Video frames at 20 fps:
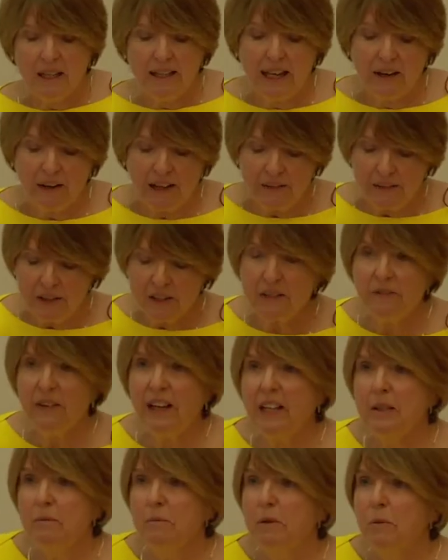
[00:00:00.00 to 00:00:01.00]
Now, in the
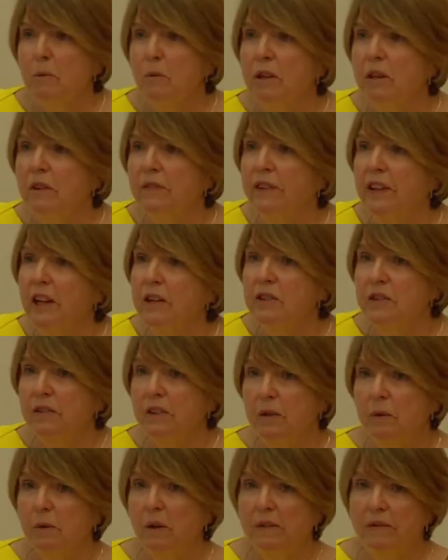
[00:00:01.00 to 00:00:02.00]
development world, for those of
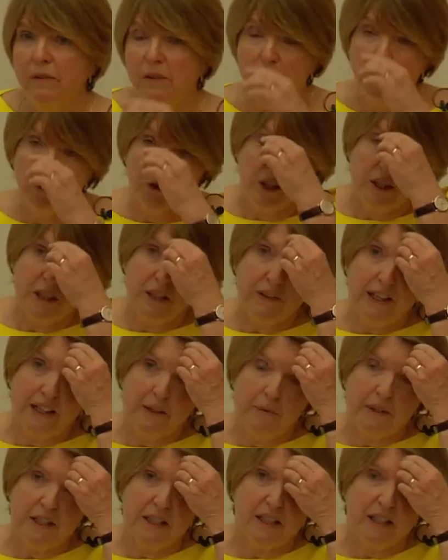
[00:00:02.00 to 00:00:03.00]
you who have looked at
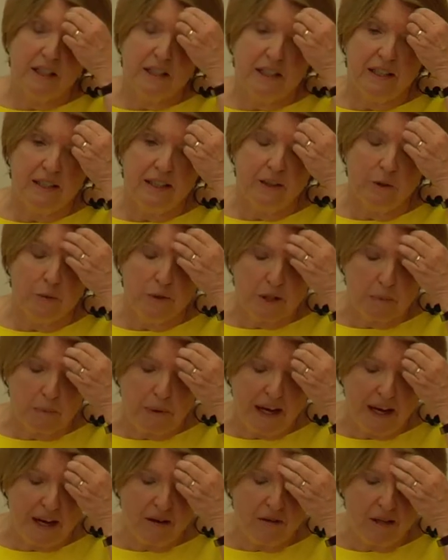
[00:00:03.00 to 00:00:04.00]
development studies, there was a
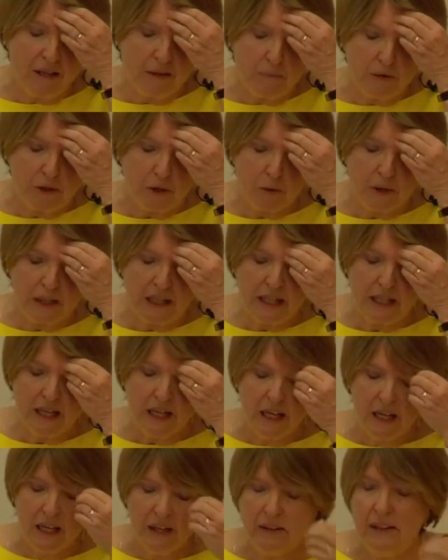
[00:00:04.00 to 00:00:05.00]
period between
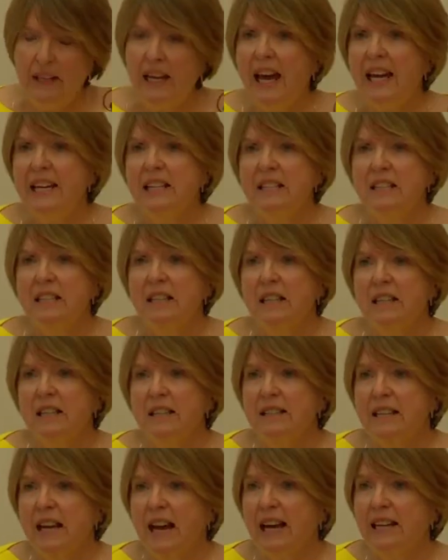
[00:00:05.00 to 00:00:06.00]
the
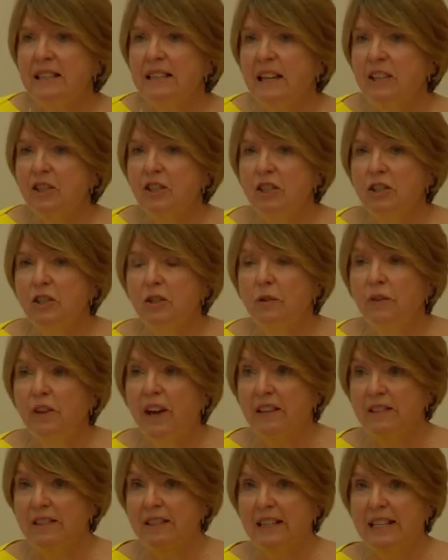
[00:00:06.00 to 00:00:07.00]
80s and actually
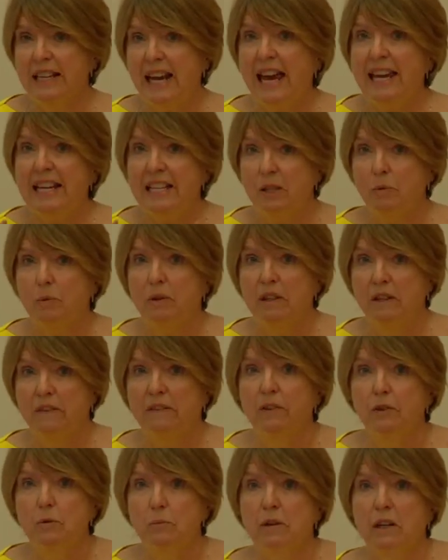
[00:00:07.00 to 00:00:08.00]
2008, when the
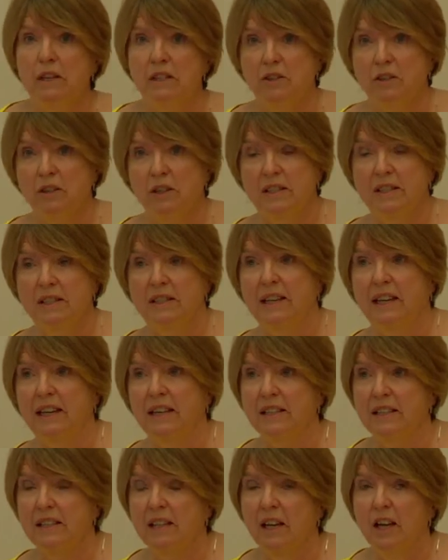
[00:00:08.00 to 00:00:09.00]
food price crisis
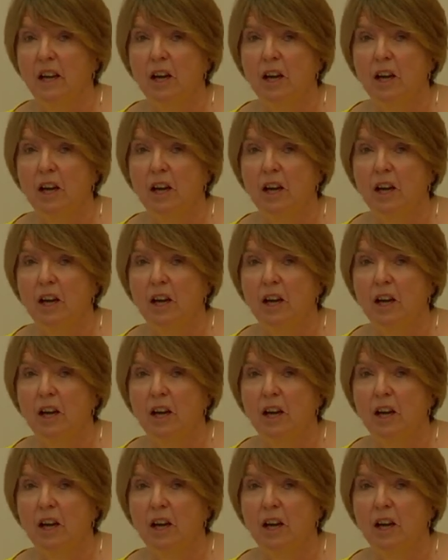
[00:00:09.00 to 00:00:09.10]
hit,